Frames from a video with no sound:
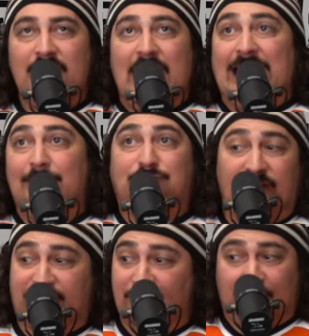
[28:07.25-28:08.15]
A+
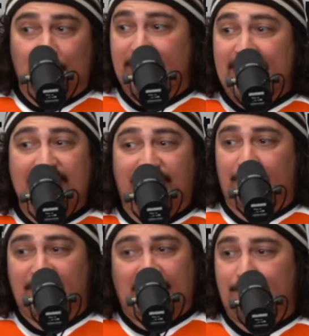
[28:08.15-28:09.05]
Couturier
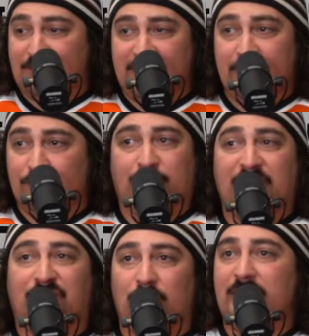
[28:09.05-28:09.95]
from the couple of years
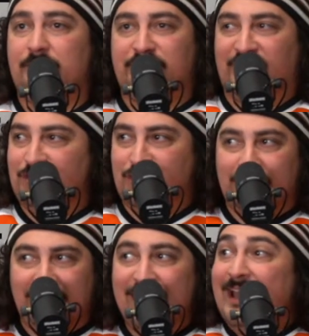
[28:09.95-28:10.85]
before he was injured.